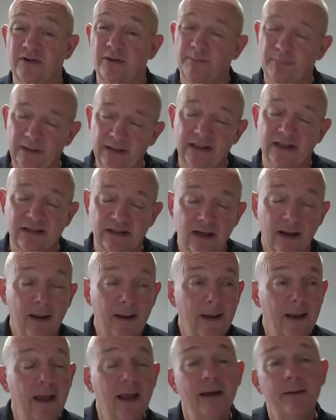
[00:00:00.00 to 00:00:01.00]
So please,
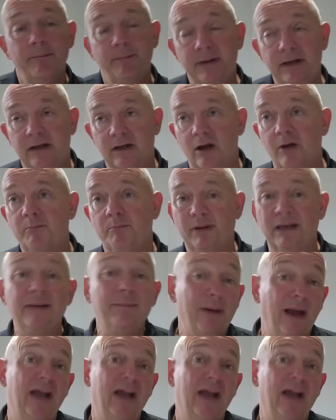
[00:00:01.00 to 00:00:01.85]
you know, be